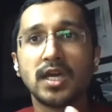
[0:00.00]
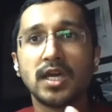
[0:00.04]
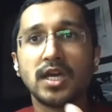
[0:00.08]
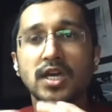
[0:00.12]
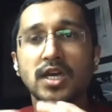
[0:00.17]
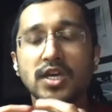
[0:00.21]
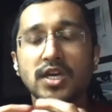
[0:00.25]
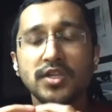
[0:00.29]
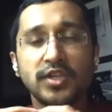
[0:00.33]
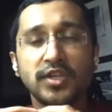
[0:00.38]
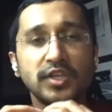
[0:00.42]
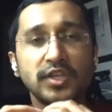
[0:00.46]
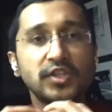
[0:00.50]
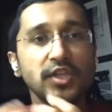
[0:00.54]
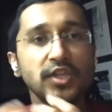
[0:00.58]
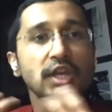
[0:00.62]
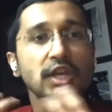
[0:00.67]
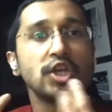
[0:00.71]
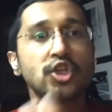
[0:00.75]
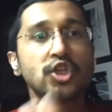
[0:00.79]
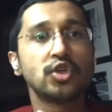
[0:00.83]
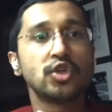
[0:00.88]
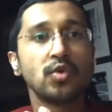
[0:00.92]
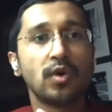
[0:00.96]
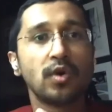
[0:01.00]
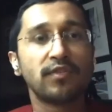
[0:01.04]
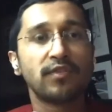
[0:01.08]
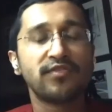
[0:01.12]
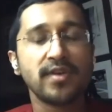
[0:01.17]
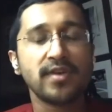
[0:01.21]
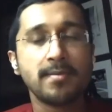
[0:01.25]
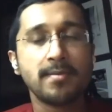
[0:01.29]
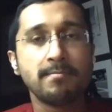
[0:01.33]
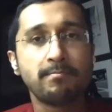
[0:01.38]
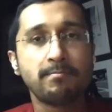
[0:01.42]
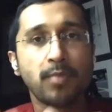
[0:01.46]
this issue of
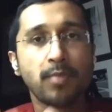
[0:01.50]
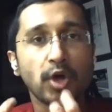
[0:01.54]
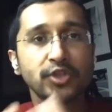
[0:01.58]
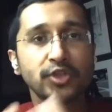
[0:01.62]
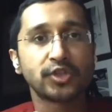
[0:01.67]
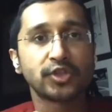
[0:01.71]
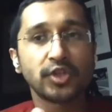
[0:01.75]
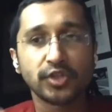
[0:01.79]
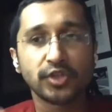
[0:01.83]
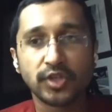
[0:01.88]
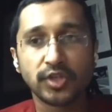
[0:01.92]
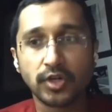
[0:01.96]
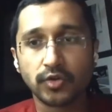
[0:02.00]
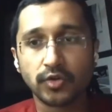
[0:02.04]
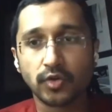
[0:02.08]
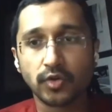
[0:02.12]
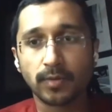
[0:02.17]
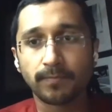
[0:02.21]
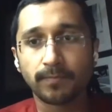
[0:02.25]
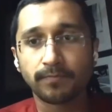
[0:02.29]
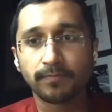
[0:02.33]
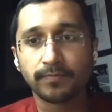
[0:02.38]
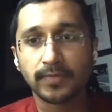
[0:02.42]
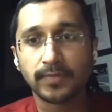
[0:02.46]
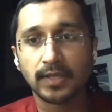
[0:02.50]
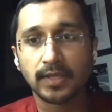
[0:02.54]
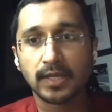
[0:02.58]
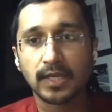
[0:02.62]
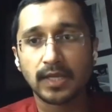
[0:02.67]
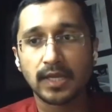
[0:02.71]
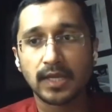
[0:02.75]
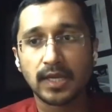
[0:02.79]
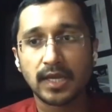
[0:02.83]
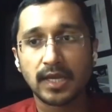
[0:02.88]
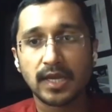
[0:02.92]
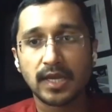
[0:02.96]
imposter syndrome.
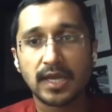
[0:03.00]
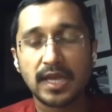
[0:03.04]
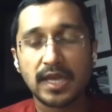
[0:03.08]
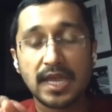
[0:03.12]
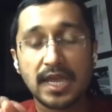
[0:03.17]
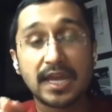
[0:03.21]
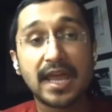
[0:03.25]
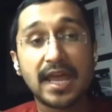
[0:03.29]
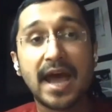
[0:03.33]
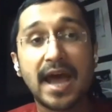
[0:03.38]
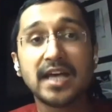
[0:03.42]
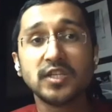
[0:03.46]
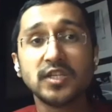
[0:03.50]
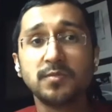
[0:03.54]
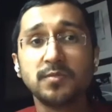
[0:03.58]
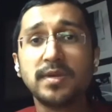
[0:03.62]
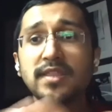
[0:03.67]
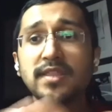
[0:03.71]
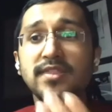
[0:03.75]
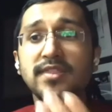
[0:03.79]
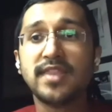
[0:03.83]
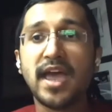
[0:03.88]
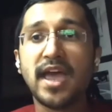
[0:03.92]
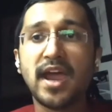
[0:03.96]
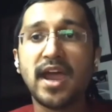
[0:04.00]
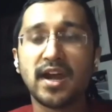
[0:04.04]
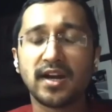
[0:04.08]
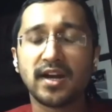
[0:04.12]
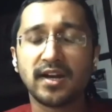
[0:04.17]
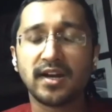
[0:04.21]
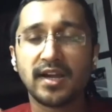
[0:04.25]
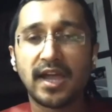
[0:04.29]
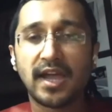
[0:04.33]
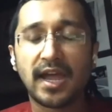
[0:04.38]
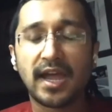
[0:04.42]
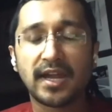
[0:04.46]
It has been there,
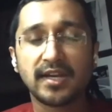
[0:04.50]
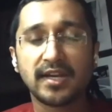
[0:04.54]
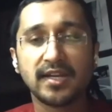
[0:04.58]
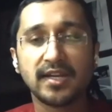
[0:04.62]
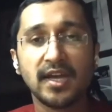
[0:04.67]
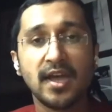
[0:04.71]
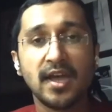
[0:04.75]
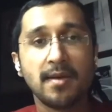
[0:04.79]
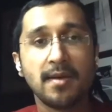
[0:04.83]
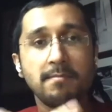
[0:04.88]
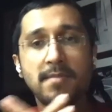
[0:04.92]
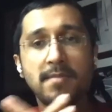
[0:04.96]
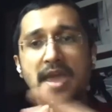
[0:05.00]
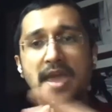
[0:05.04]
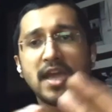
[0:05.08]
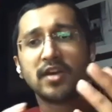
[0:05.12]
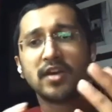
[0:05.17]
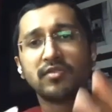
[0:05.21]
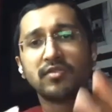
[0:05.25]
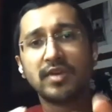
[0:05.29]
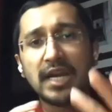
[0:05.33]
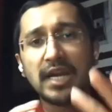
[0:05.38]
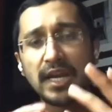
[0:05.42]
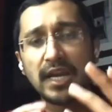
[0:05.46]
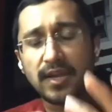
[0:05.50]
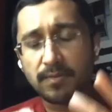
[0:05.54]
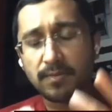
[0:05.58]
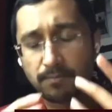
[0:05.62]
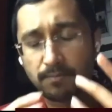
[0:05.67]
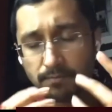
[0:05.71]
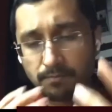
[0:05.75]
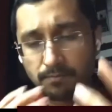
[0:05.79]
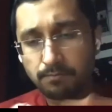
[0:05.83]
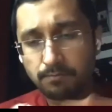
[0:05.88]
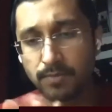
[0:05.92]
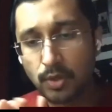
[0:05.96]
and Meg really
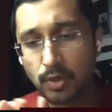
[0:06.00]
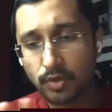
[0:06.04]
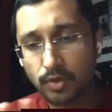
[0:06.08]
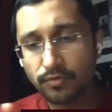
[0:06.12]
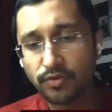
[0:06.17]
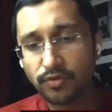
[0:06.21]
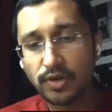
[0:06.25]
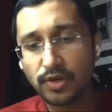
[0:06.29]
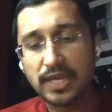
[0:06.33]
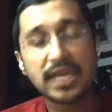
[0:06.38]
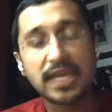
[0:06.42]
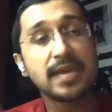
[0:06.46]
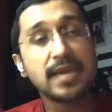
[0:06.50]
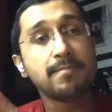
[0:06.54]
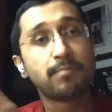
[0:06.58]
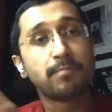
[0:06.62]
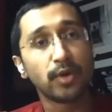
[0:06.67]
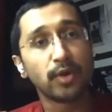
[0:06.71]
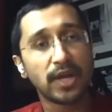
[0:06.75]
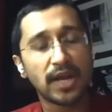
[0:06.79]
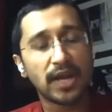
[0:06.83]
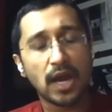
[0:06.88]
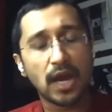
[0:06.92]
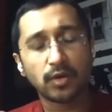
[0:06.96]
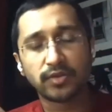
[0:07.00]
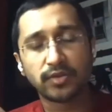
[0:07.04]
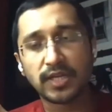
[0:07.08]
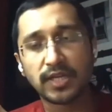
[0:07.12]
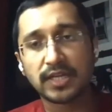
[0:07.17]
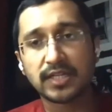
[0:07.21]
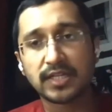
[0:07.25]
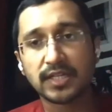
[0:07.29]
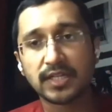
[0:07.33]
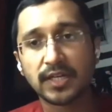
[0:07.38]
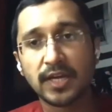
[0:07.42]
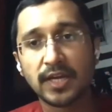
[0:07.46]
beautifully he put it out that
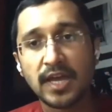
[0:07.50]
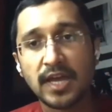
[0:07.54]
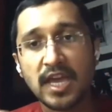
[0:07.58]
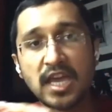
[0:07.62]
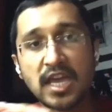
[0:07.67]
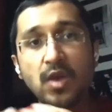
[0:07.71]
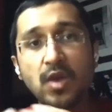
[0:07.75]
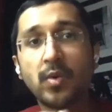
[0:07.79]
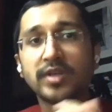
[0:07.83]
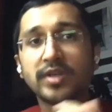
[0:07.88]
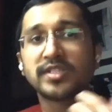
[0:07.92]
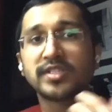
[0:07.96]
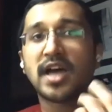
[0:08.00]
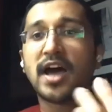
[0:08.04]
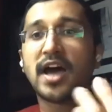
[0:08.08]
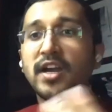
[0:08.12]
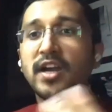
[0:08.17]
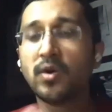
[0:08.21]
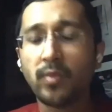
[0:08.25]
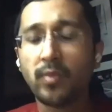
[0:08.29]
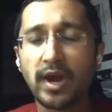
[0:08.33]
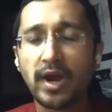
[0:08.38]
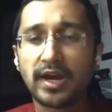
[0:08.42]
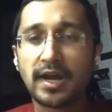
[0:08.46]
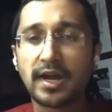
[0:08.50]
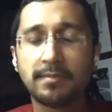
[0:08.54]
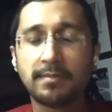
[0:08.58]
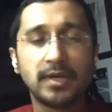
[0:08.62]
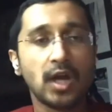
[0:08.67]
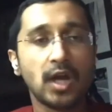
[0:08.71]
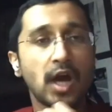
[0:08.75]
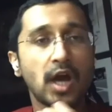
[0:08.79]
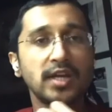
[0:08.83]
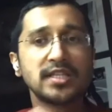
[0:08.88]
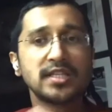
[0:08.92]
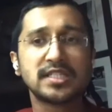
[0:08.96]
he was unaware. I mean,
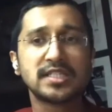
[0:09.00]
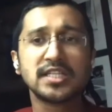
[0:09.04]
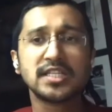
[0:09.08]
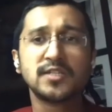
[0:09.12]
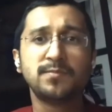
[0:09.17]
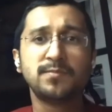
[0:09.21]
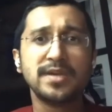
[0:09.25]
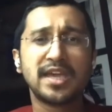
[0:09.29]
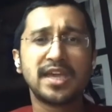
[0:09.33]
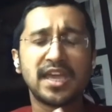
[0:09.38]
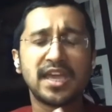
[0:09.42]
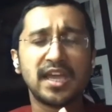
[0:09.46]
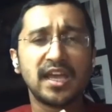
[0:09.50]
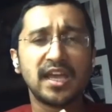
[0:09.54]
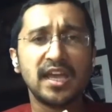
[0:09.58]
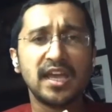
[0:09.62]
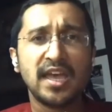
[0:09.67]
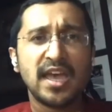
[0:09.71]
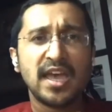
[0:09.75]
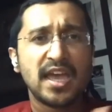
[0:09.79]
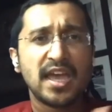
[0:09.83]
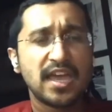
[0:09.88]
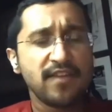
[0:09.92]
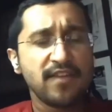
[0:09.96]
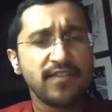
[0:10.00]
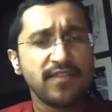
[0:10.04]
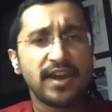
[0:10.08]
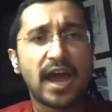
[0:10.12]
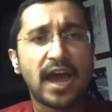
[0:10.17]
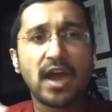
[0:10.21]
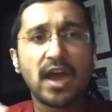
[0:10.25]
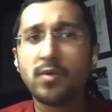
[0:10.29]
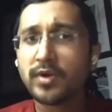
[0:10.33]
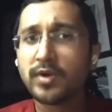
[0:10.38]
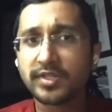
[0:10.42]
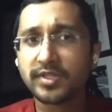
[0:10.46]
honestly speaking, even
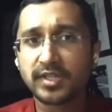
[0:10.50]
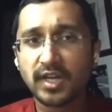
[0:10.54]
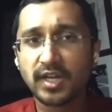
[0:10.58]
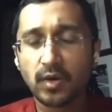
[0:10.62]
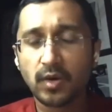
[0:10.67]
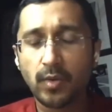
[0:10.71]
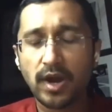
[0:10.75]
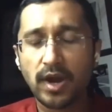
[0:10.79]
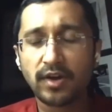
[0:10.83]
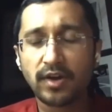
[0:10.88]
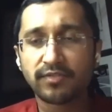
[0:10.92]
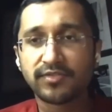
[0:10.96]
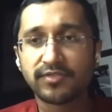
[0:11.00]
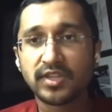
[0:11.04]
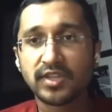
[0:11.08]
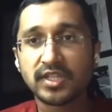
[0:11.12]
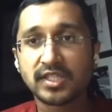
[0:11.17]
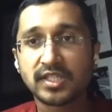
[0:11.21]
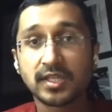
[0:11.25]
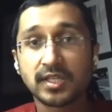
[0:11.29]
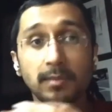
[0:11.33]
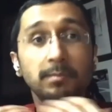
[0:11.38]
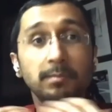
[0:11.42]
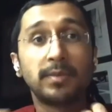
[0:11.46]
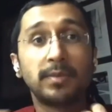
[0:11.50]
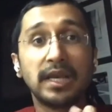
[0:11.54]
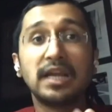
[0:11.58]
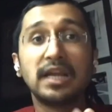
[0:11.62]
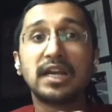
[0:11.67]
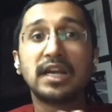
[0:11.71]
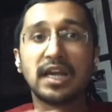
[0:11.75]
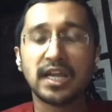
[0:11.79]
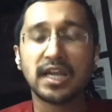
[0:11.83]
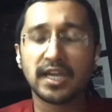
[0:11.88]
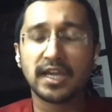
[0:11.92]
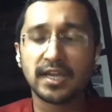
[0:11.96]
I wasn't aware of this
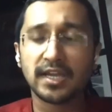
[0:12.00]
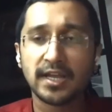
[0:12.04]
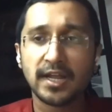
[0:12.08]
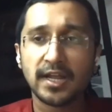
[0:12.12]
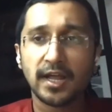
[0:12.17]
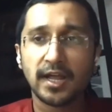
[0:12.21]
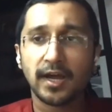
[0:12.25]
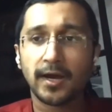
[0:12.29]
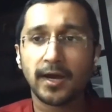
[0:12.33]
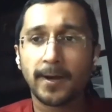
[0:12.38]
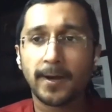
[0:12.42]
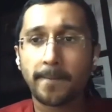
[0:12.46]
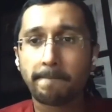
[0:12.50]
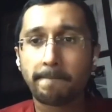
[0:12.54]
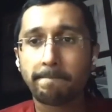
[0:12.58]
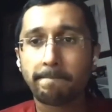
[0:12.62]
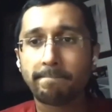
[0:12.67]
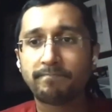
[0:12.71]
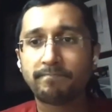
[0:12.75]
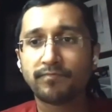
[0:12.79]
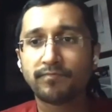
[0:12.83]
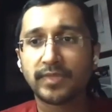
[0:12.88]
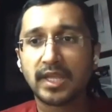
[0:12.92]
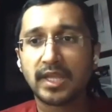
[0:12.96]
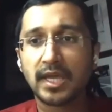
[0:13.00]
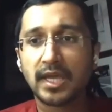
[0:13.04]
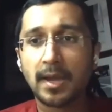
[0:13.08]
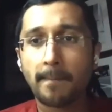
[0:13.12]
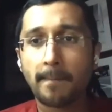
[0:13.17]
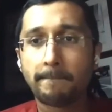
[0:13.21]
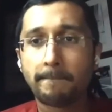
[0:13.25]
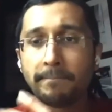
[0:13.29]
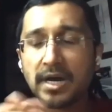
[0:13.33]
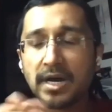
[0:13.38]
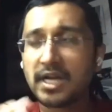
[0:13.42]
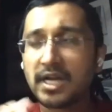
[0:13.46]
completely.
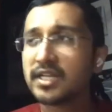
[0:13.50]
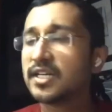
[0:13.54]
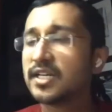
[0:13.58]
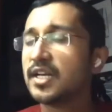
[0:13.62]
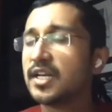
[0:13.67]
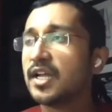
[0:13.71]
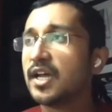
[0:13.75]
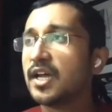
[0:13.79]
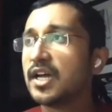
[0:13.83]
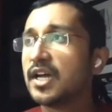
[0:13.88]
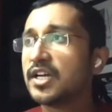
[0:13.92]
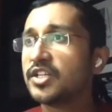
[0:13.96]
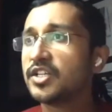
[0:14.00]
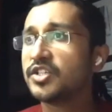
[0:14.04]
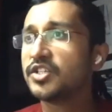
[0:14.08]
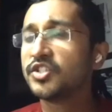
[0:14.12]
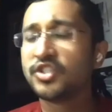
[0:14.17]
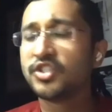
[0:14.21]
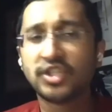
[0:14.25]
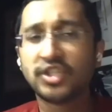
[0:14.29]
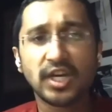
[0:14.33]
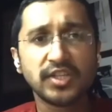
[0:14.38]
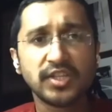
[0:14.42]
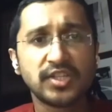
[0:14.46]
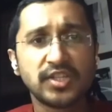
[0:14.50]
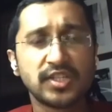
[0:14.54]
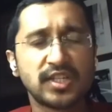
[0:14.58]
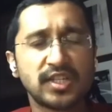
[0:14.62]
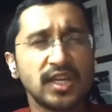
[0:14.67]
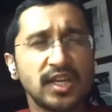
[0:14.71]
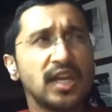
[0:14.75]
But just